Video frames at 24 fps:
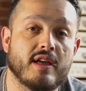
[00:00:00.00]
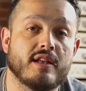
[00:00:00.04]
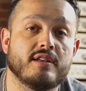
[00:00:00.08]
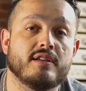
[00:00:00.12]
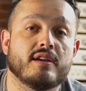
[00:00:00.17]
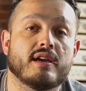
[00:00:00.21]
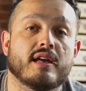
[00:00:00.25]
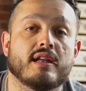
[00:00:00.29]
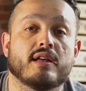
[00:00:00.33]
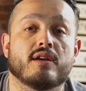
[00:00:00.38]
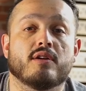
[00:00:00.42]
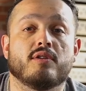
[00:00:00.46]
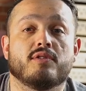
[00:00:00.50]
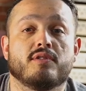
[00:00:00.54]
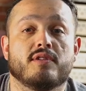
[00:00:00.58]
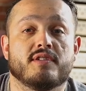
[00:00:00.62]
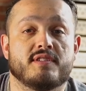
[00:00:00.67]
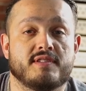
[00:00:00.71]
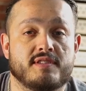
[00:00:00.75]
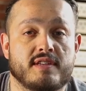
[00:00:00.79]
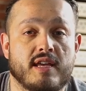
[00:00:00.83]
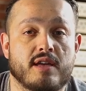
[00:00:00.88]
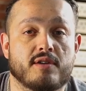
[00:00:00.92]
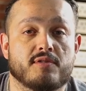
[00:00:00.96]
you got to go to
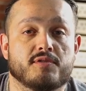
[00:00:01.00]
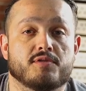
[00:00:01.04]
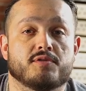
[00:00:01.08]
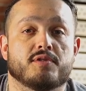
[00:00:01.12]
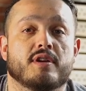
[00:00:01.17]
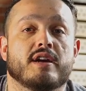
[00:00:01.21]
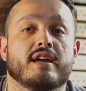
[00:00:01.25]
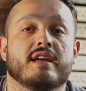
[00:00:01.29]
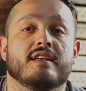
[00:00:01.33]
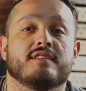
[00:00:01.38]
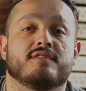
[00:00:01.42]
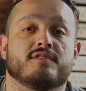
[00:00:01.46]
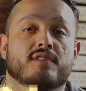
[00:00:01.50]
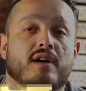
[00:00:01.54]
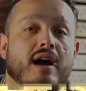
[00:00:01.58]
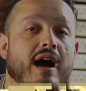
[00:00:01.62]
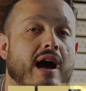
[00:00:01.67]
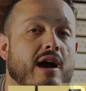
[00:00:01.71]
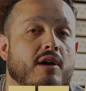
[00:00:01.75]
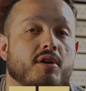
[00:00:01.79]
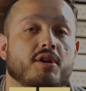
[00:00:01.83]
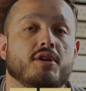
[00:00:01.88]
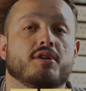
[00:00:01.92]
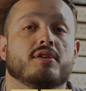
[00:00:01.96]
sales, right? So how
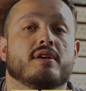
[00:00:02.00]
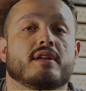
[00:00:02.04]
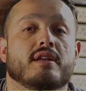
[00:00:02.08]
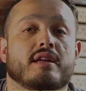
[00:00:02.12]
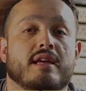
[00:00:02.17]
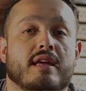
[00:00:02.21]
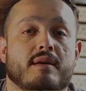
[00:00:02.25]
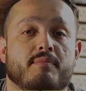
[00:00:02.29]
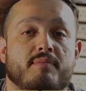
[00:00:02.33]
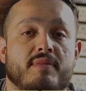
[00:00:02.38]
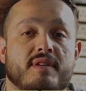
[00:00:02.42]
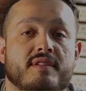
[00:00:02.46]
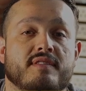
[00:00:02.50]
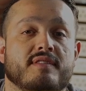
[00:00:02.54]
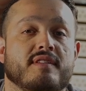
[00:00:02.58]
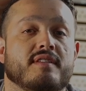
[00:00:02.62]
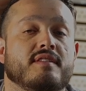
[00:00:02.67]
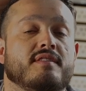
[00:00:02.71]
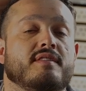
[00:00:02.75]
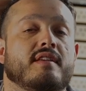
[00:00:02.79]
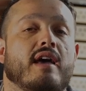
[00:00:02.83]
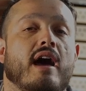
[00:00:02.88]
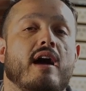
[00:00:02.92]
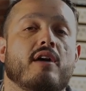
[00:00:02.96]
are you going to get
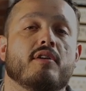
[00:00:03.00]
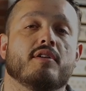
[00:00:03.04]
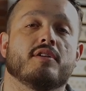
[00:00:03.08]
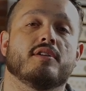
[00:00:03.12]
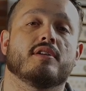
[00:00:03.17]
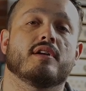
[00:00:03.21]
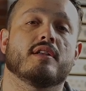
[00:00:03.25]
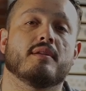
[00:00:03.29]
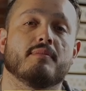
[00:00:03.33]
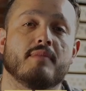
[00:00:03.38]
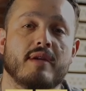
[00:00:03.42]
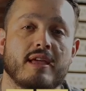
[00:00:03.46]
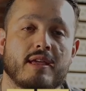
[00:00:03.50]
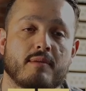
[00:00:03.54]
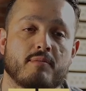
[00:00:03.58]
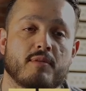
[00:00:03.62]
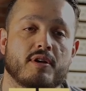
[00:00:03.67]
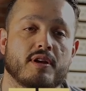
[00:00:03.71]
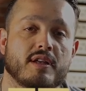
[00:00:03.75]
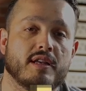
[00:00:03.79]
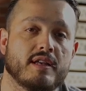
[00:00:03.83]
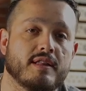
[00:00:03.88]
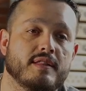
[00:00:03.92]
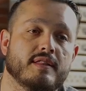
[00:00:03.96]
business? How are you going to make
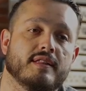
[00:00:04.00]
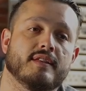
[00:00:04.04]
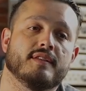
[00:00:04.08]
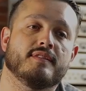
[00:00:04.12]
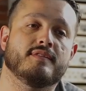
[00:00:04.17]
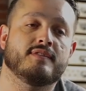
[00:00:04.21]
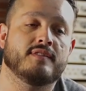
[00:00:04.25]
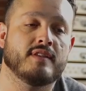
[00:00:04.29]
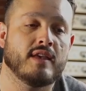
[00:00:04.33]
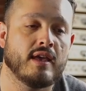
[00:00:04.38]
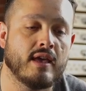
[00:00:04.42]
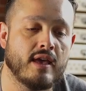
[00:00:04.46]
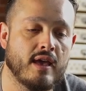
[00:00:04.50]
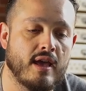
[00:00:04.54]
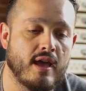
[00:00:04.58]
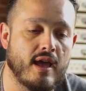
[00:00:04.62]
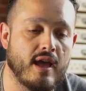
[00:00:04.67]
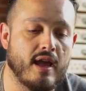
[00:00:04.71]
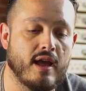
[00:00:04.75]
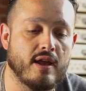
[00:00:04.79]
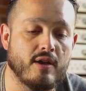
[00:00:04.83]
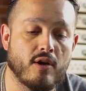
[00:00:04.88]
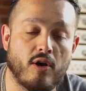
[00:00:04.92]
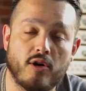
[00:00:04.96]
money in this?
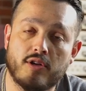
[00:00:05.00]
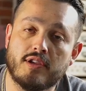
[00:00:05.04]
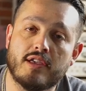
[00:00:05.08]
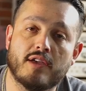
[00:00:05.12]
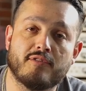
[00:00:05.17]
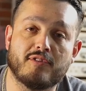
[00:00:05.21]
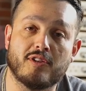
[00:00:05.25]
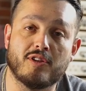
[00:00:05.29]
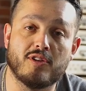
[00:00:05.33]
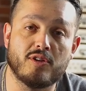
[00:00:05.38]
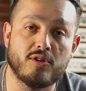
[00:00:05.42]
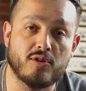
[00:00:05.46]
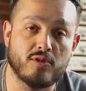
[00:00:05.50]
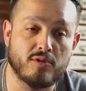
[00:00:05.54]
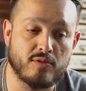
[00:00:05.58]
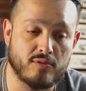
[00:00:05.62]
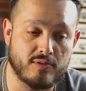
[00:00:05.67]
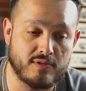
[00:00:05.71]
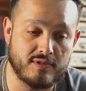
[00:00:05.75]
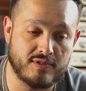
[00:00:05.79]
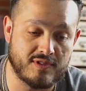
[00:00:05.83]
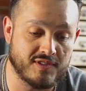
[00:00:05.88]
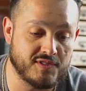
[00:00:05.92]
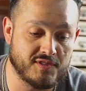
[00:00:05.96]
And all you have to do
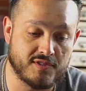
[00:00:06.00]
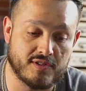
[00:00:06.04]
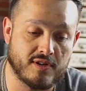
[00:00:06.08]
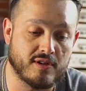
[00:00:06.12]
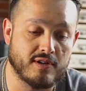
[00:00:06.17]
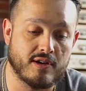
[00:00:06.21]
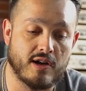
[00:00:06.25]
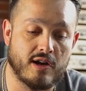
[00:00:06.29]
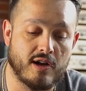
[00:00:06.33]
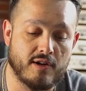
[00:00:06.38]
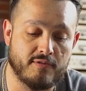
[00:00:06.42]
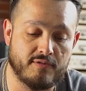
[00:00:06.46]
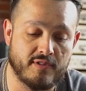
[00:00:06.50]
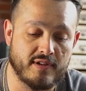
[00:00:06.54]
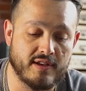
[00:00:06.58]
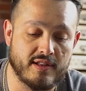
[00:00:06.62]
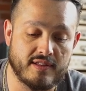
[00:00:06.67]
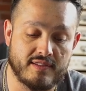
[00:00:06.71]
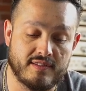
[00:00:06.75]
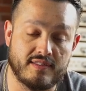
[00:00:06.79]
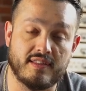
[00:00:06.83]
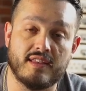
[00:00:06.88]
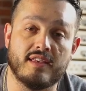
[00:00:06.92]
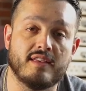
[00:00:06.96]
to start off, and
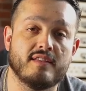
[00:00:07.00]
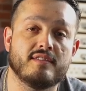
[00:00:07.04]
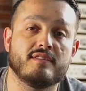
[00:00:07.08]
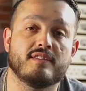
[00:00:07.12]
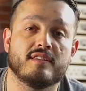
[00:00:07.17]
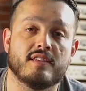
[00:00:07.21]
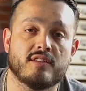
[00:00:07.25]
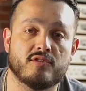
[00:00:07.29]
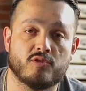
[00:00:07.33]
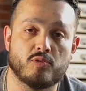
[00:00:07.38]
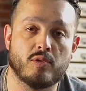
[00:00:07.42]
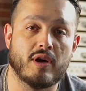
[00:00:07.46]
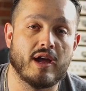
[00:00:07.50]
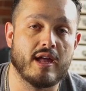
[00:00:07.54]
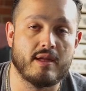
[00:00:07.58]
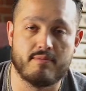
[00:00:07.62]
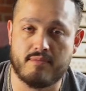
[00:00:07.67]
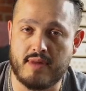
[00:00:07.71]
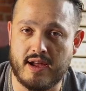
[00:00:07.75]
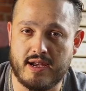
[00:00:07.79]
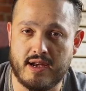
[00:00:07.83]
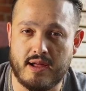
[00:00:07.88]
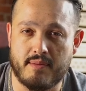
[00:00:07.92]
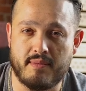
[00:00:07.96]
it's the easiest way, it
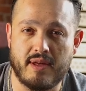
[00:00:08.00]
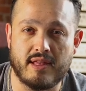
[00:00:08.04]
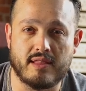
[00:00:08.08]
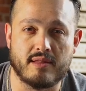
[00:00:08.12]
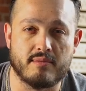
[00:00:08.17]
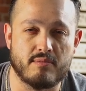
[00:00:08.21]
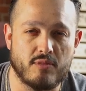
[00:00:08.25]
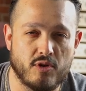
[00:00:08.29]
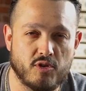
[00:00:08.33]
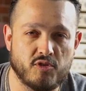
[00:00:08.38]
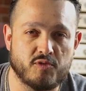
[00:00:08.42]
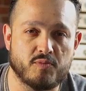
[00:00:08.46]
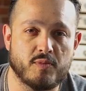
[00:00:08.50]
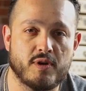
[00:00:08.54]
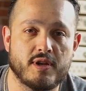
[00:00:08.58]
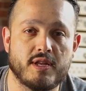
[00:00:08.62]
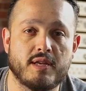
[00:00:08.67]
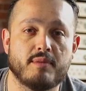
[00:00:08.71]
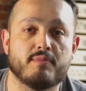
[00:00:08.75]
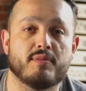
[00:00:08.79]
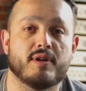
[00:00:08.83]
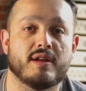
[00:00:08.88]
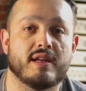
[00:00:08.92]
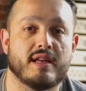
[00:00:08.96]
might not make the most money,
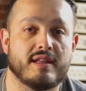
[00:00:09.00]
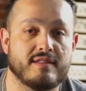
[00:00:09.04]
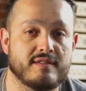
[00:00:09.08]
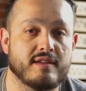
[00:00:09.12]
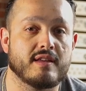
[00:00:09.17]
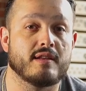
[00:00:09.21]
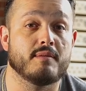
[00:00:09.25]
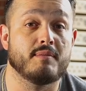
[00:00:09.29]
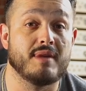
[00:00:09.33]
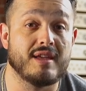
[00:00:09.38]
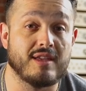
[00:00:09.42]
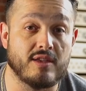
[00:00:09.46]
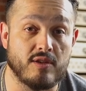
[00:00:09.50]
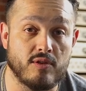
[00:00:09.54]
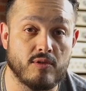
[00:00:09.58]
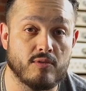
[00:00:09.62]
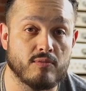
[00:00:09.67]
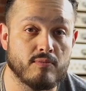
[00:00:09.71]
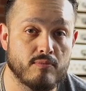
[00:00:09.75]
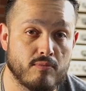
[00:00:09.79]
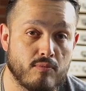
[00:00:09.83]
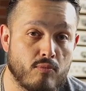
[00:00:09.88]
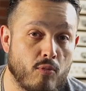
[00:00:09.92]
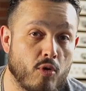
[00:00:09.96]
but it's gonna make you
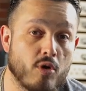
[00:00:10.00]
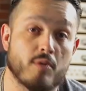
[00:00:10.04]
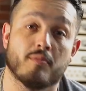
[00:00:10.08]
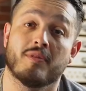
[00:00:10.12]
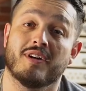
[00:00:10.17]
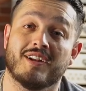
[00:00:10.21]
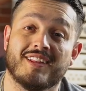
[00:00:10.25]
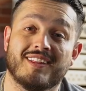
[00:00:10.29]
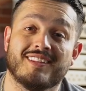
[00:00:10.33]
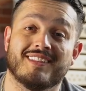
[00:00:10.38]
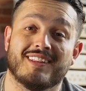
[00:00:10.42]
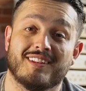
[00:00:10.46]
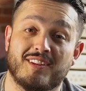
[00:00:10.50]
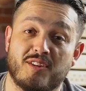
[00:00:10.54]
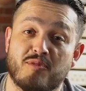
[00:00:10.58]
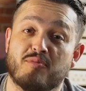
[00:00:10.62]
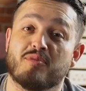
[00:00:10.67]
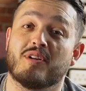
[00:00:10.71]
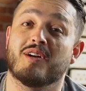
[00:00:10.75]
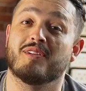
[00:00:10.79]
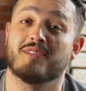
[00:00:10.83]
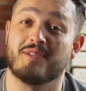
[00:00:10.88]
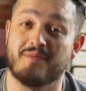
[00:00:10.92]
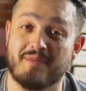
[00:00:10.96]
more money than you
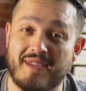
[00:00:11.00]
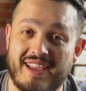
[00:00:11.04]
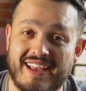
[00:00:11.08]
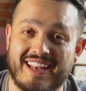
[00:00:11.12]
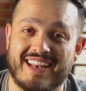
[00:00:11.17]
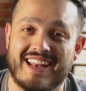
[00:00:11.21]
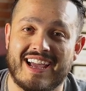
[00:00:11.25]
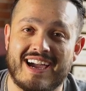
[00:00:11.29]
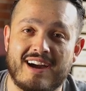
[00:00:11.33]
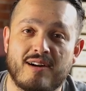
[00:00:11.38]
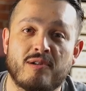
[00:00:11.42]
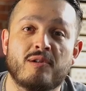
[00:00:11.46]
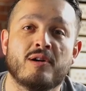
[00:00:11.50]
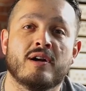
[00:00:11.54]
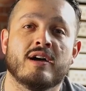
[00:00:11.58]
probably make now,